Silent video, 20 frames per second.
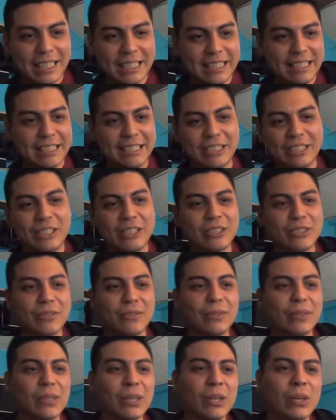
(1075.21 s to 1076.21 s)
it into your
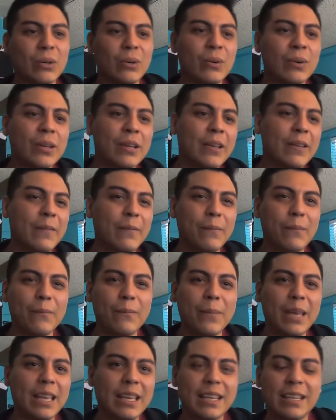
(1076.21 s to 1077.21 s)
flow,
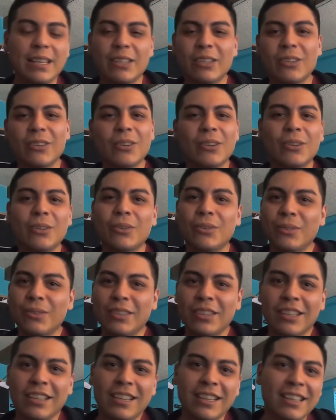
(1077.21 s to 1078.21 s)
make it your
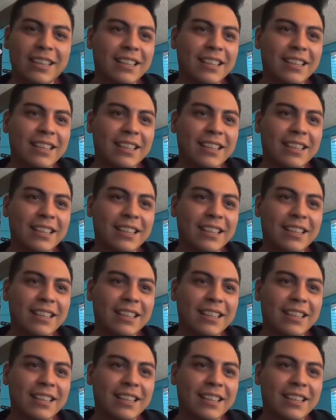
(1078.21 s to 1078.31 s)
own,